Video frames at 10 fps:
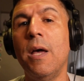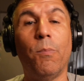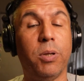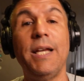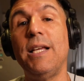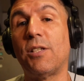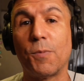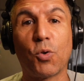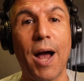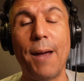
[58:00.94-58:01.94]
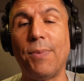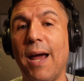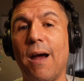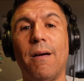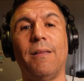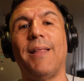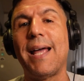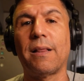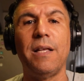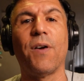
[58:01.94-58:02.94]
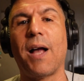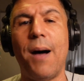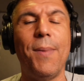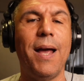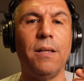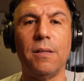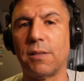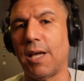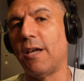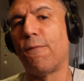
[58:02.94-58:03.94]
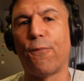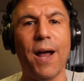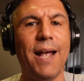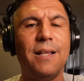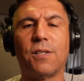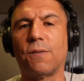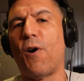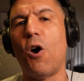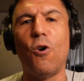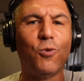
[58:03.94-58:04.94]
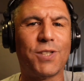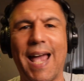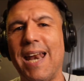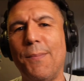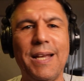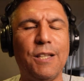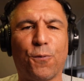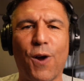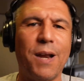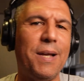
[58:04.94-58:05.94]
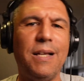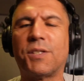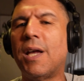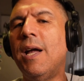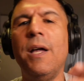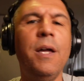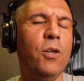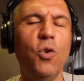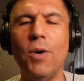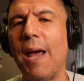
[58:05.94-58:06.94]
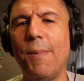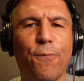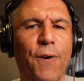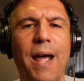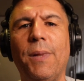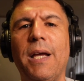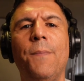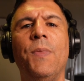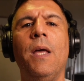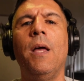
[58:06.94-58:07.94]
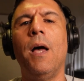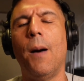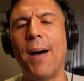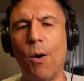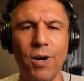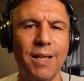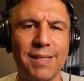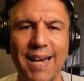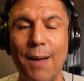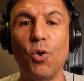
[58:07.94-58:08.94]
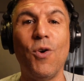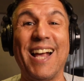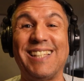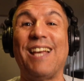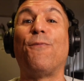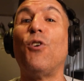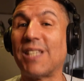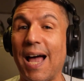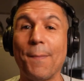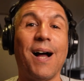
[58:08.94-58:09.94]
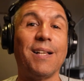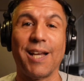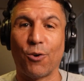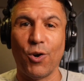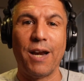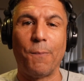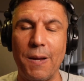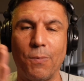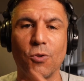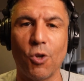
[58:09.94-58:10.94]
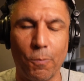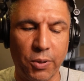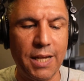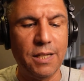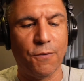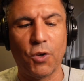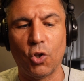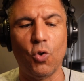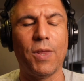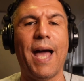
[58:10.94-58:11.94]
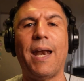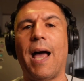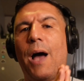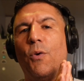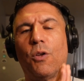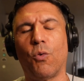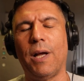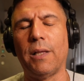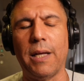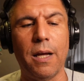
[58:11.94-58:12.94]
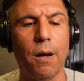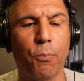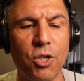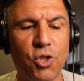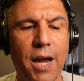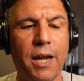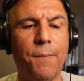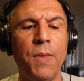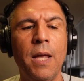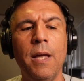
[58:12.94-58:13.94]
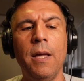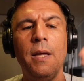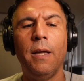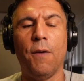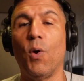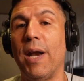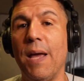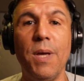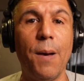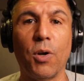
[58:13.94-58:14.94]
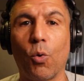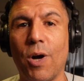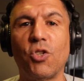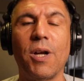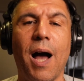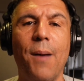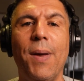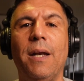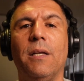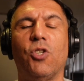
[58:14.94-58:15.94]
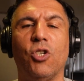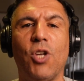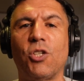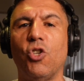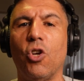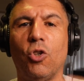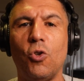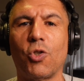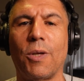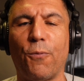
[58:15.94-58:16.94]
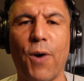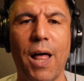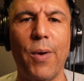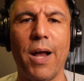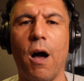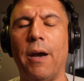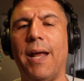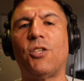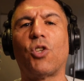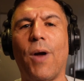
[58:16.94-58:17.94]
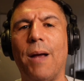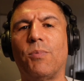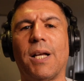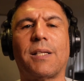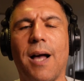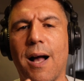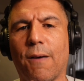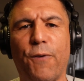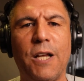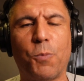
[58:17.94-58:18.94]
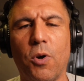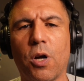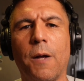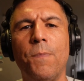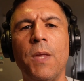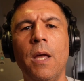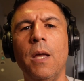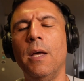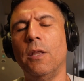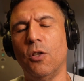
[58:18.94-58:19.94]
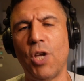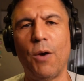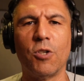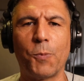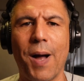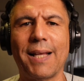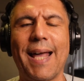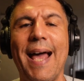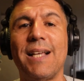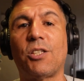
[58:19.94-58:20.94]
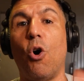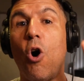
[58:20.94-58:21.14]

Please subscribe there, like, leave a comment, tell your friends, foes, enemies, frenemies, you name it, family, about what it is that I'm doing as a full-time content creator, people. So please, if you could do that, I would greatly appreciate it. If you want to hit me up with a question, comment, suggestion, you could do so at the following on Instagram, TikTok, Facebook, the J Reels Podcast.